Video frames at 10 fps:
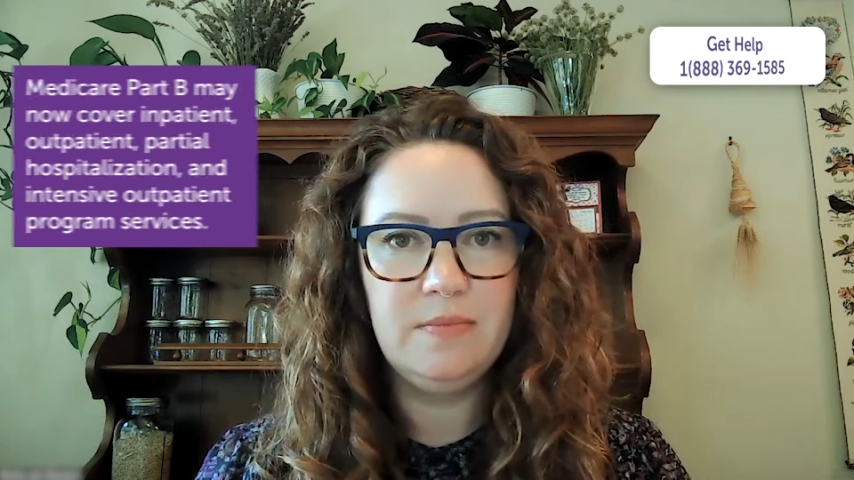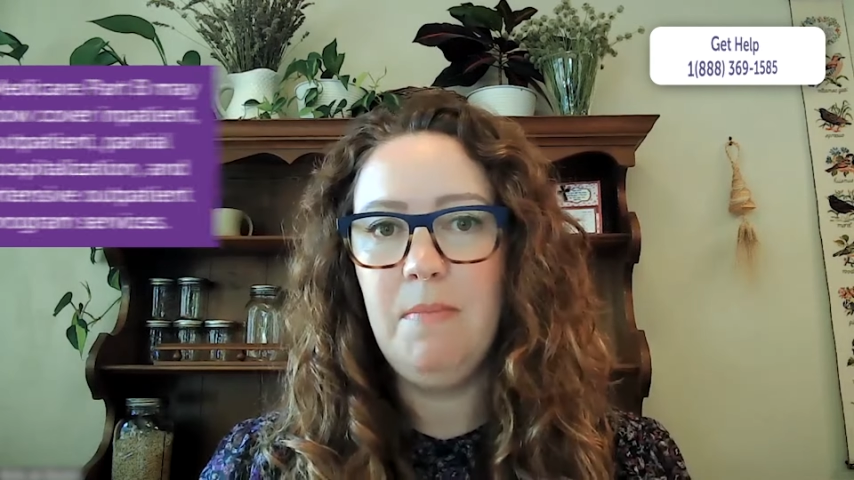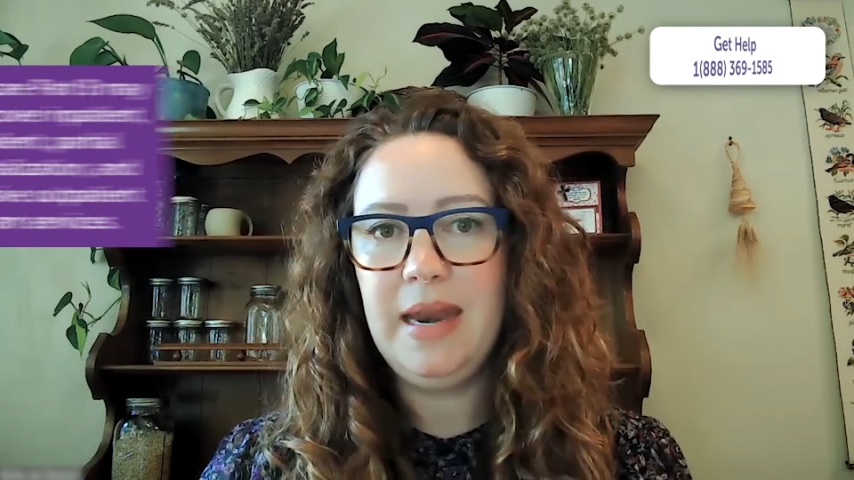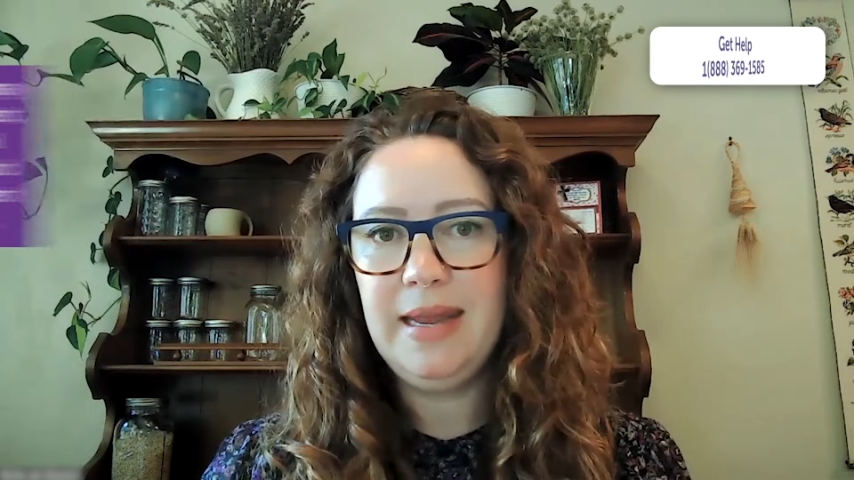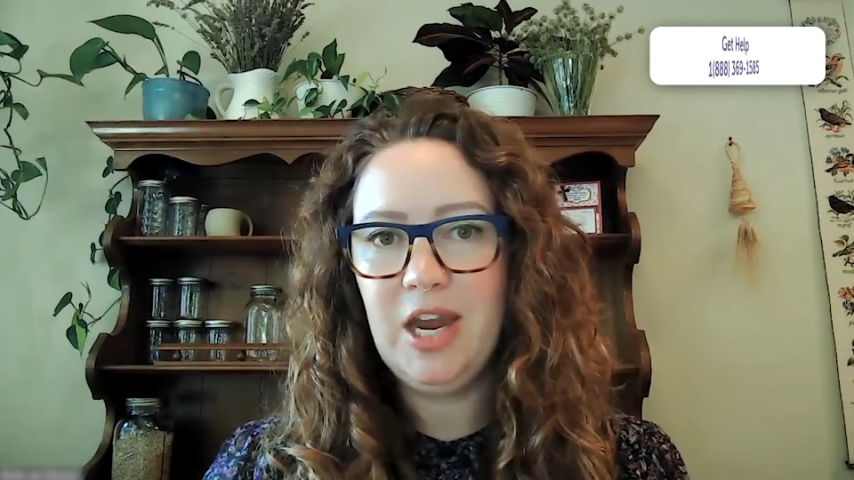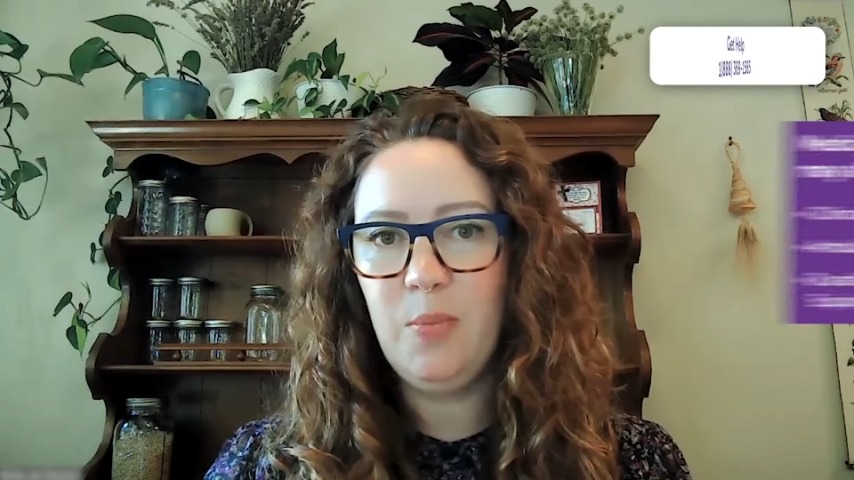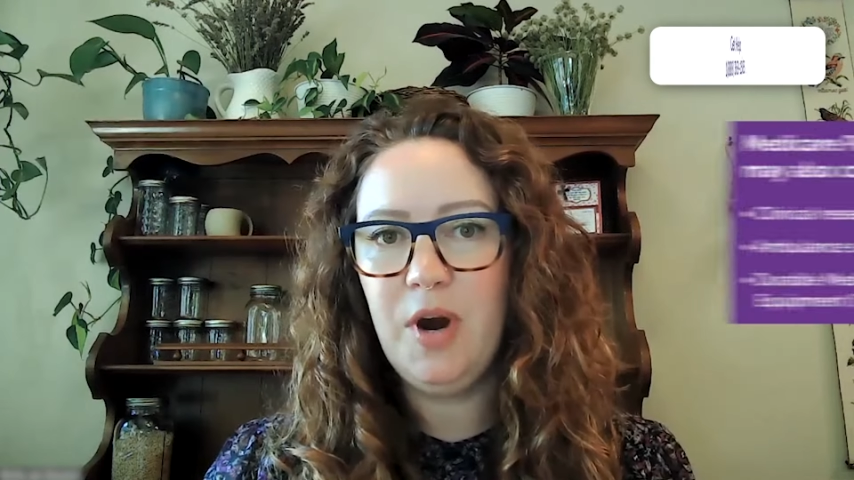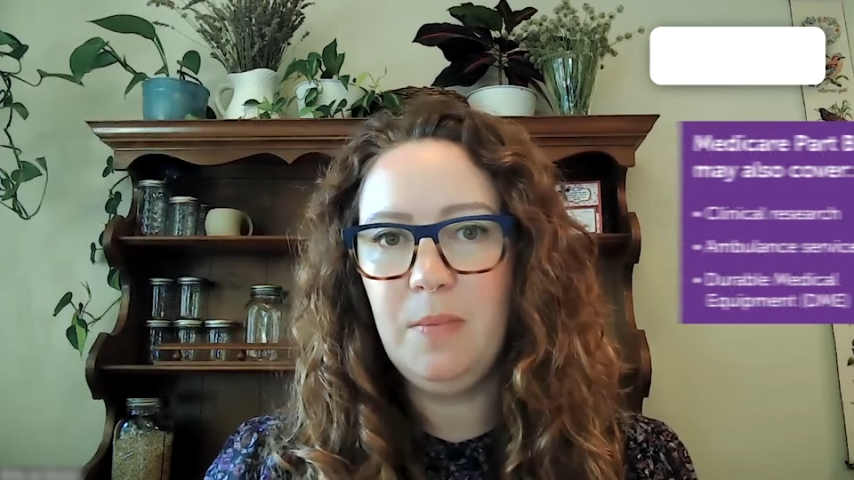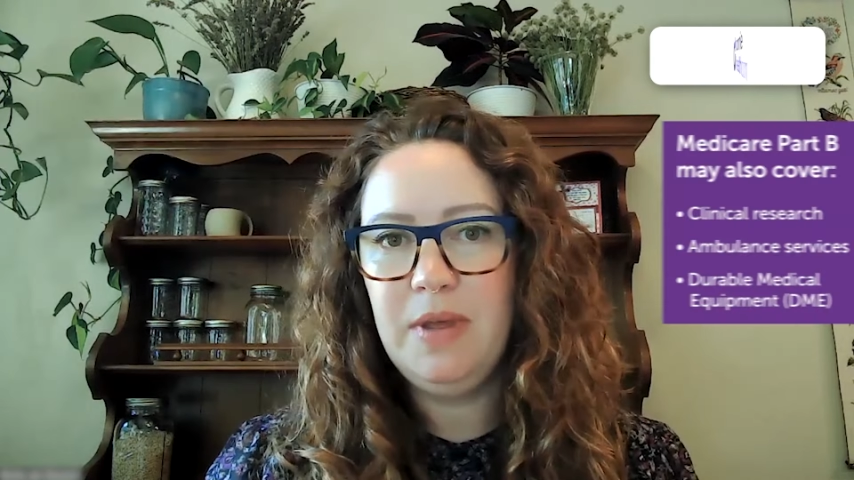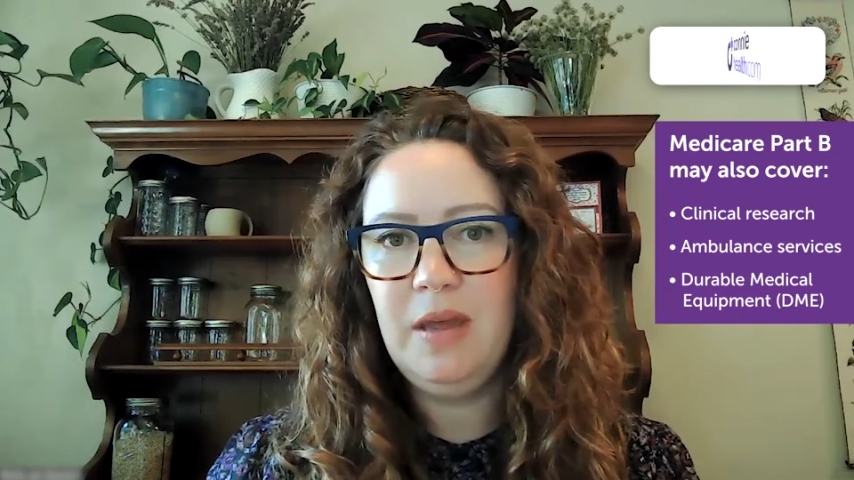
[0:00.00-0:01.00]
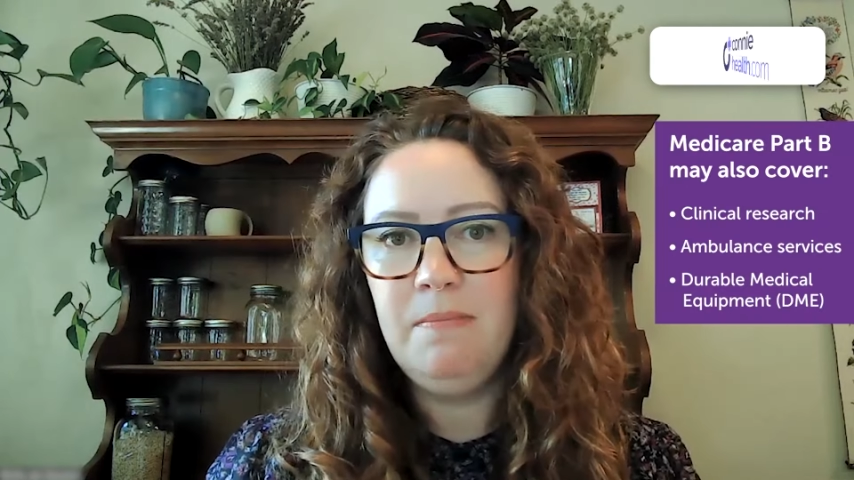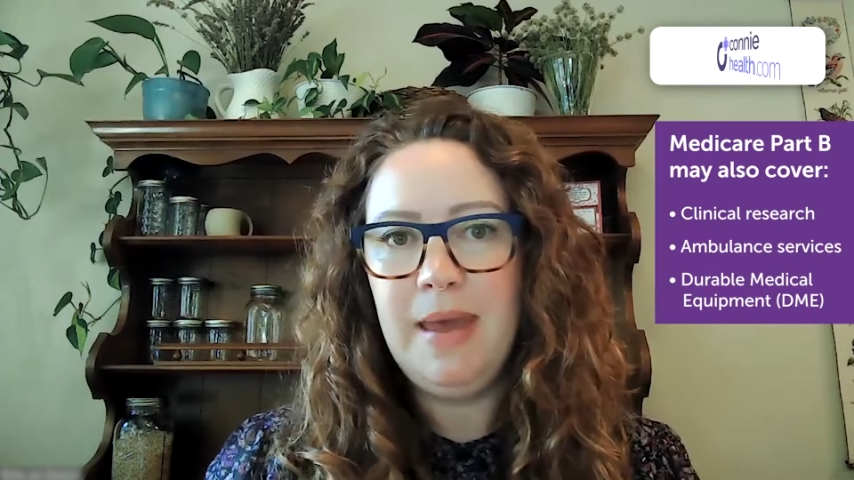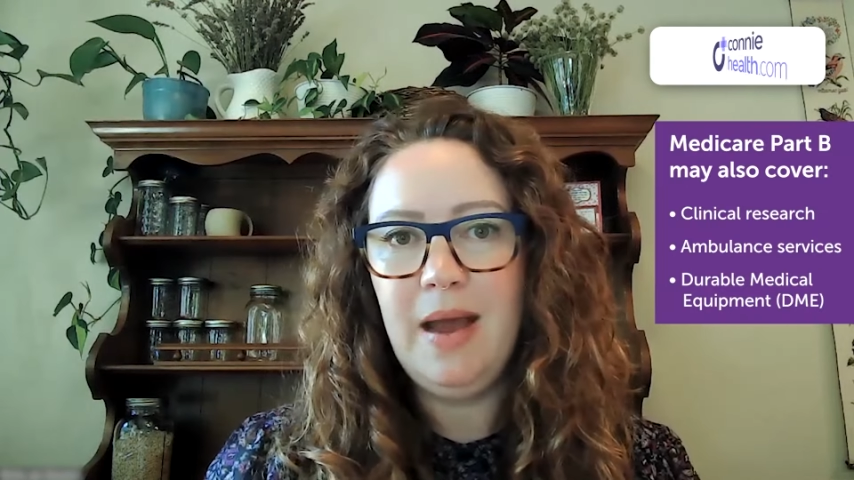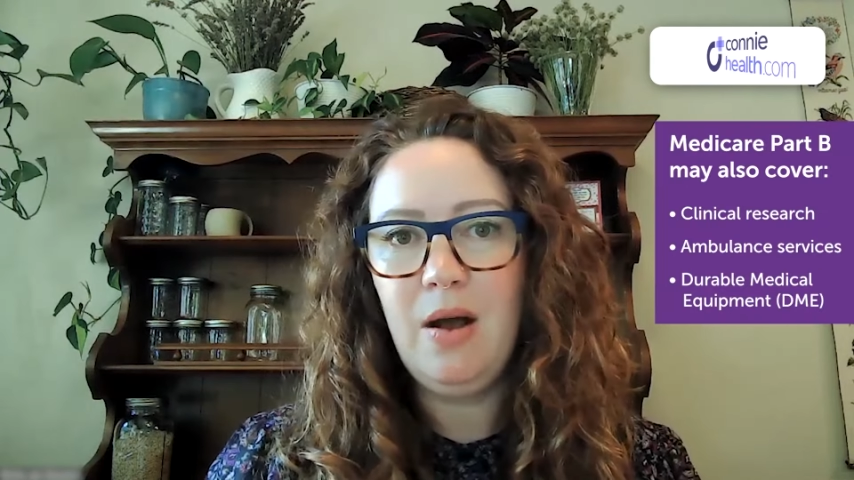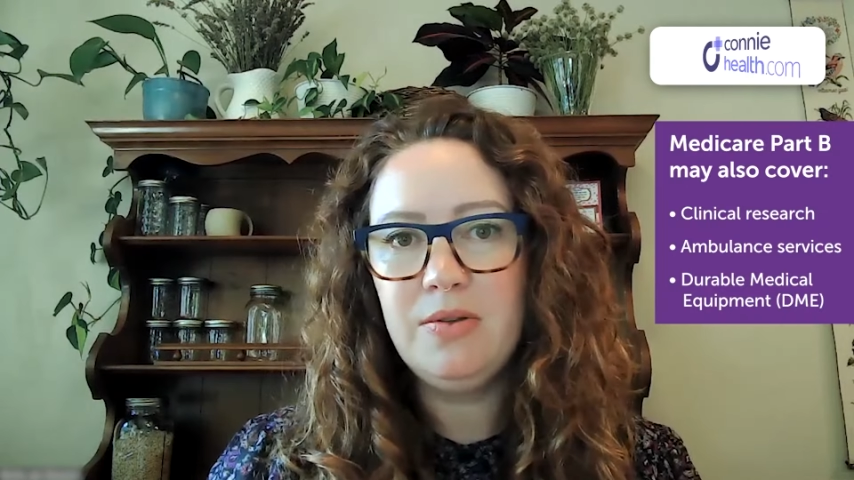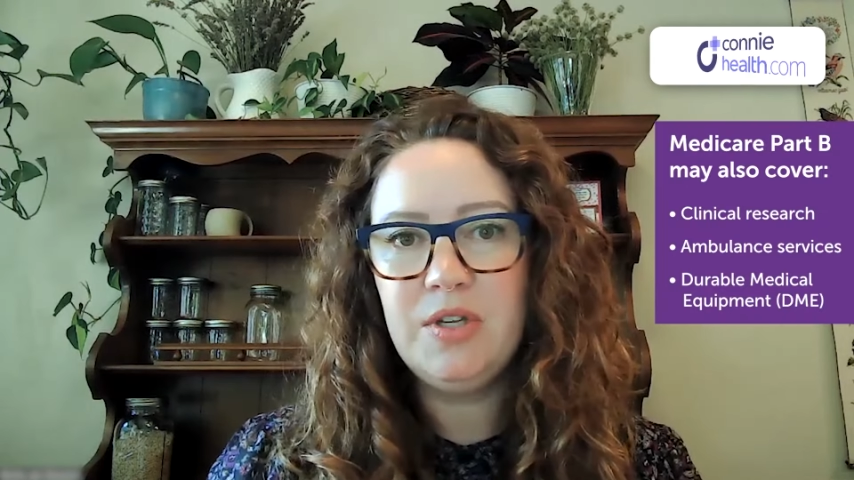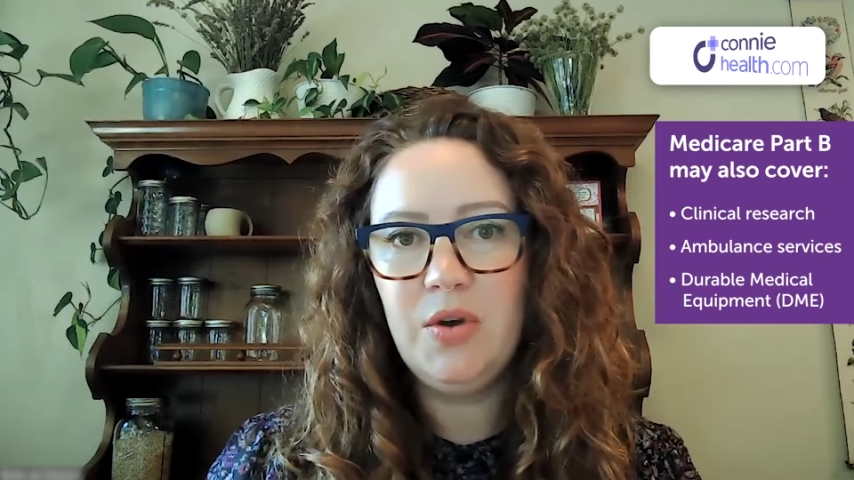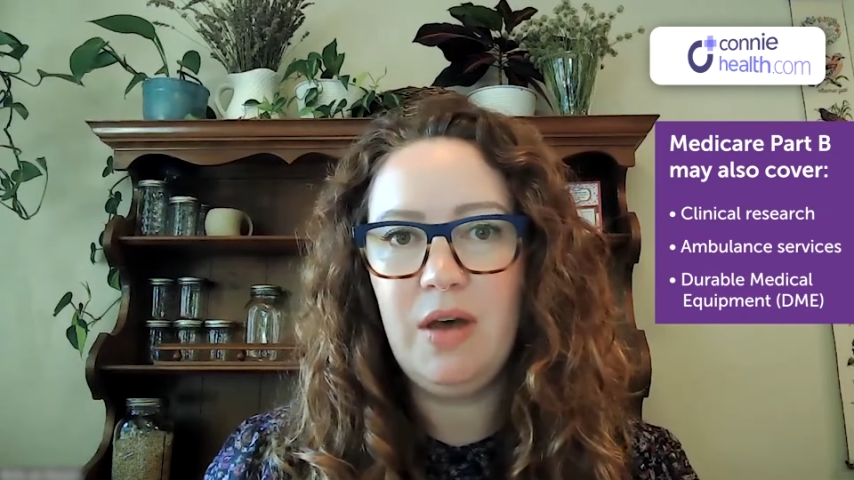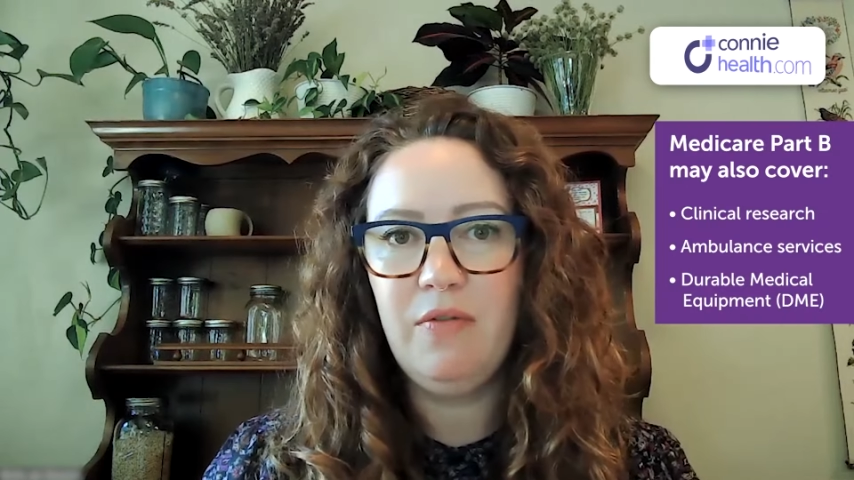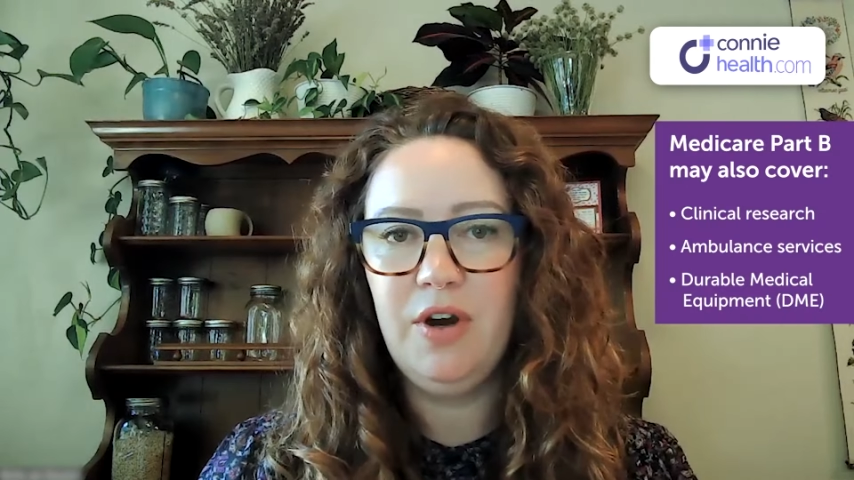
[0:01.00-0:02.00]
Medicare Part B may also
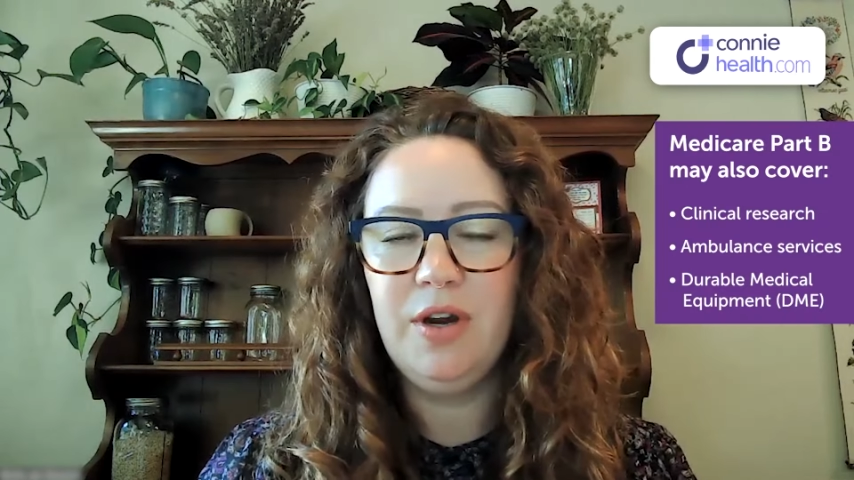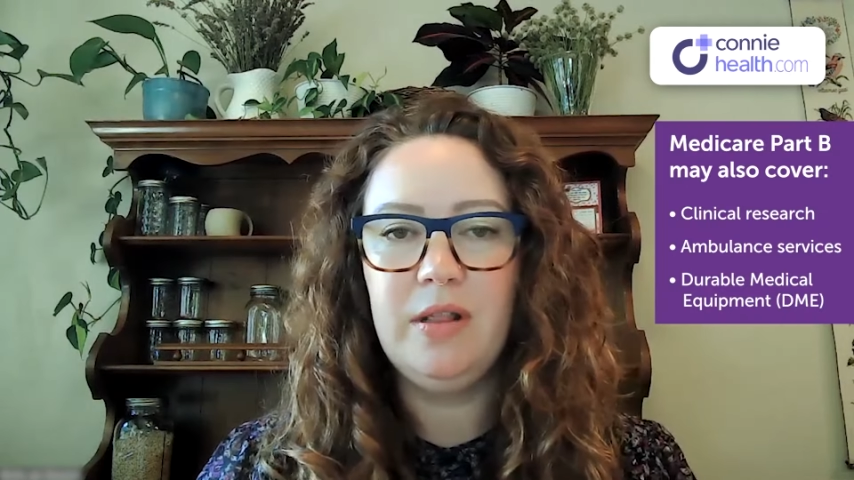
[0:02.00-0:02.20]
cover